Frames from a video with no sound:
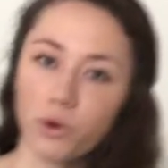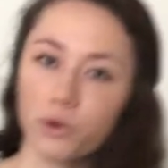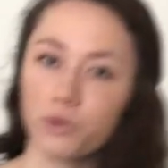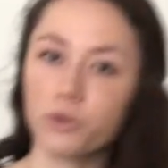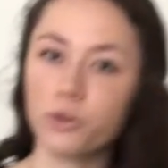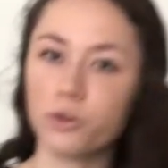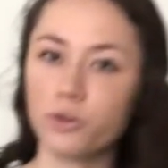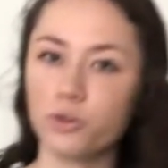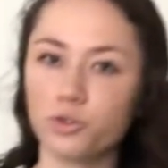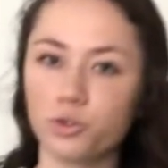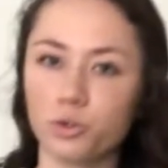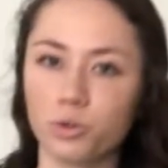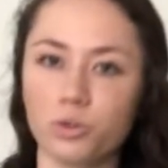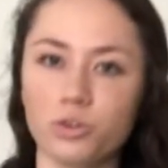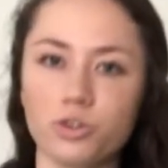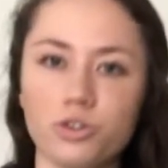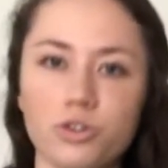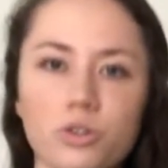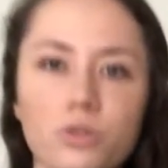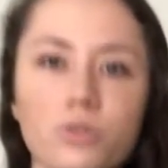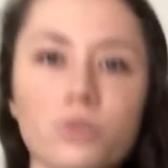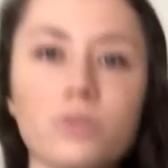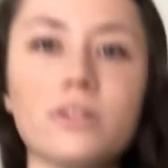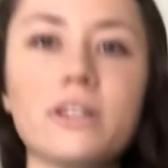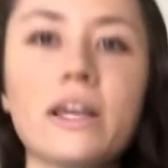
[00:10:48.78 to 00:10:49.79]
neutral
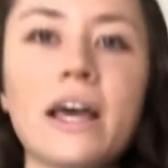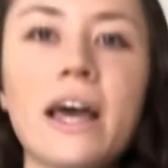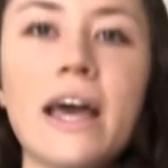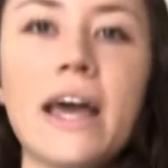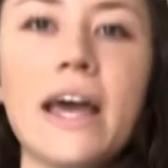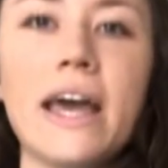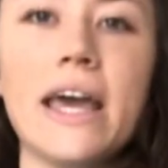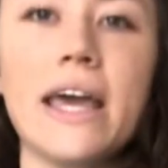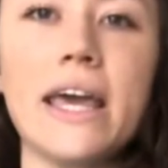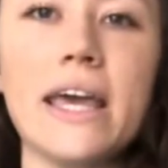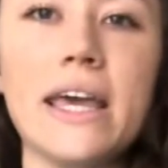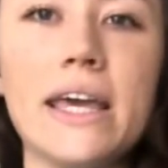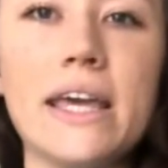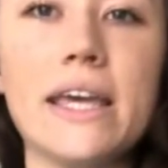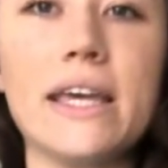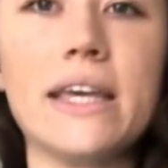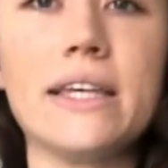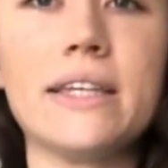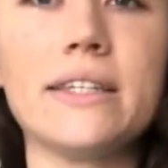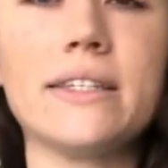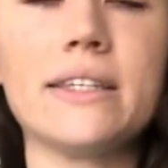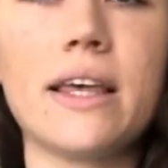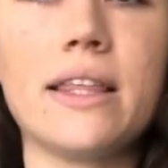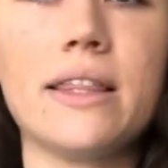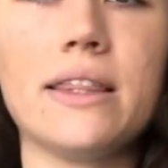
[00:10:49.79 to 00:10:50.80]
shoes
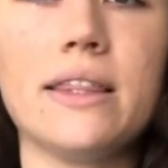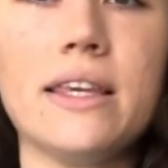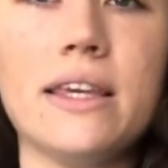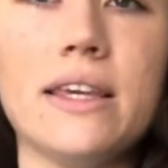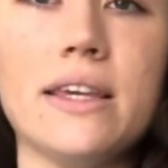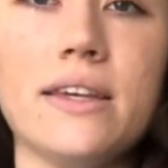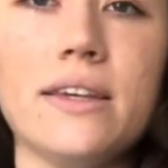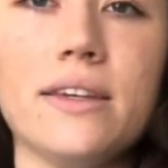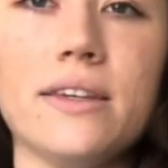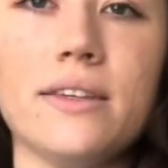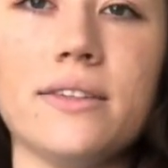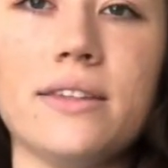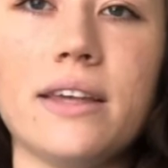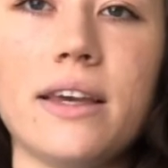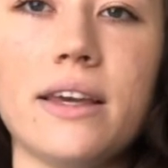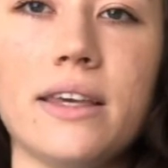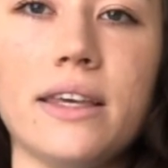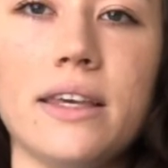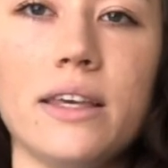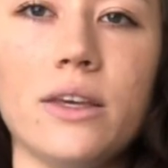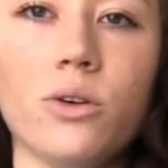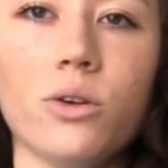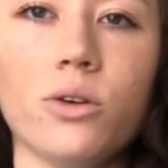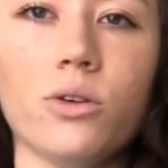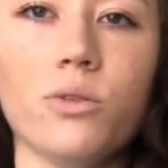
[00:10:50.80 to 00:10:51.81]
is these
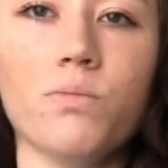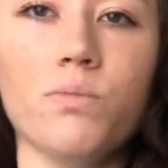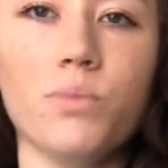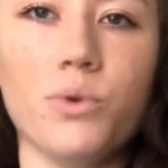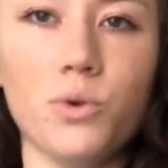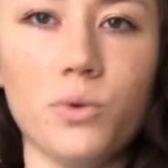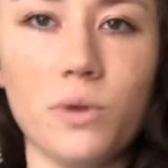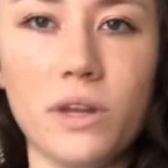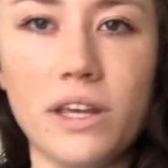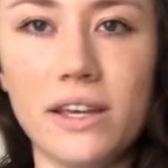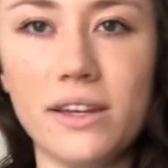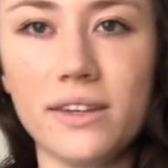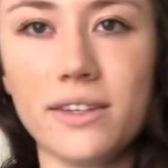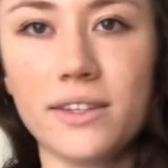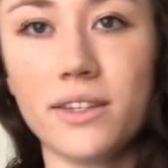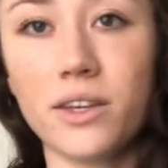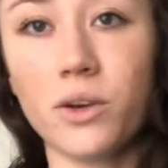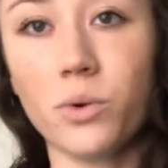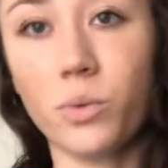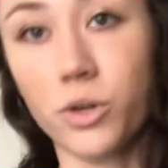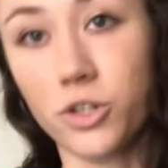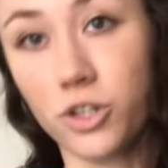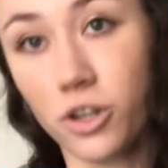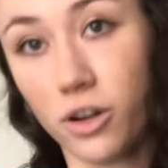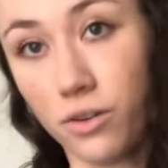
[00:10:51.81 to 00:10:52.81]
heeled booties,
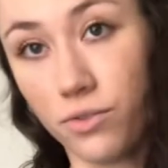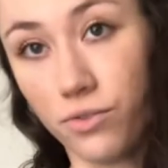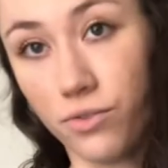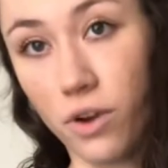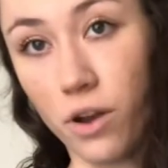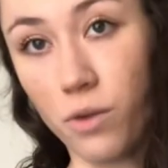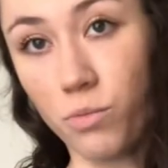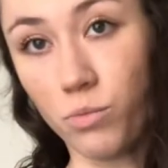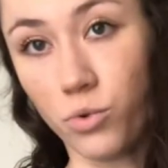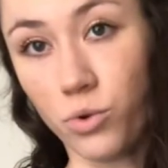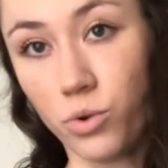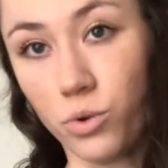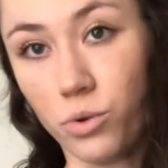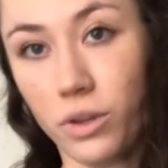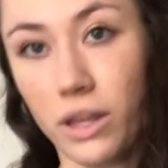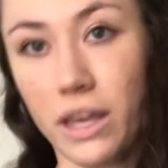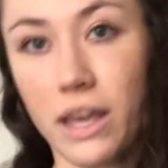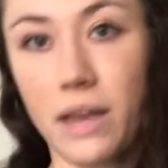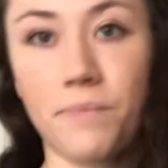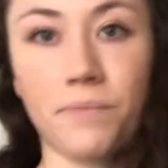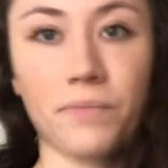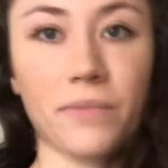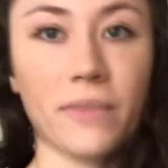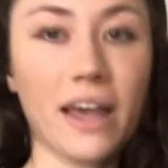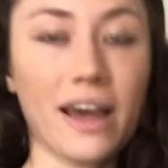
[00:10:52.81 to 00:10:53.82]
which are from Ruli,
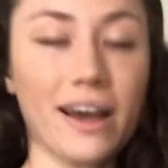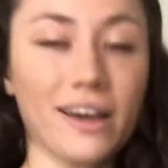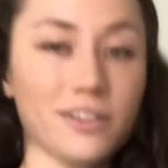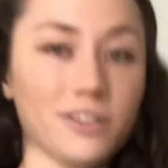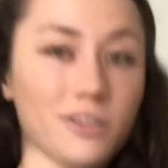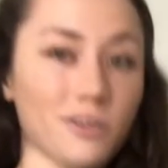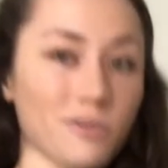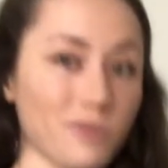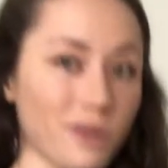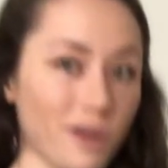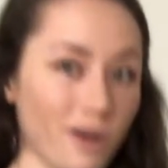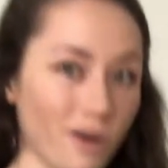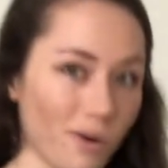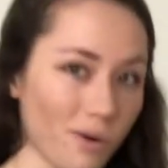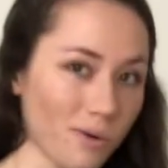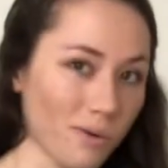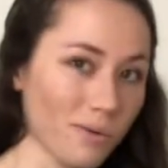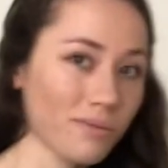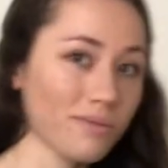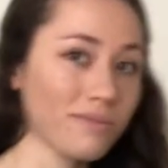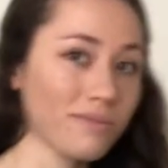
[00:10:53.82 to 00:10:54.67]
as you know.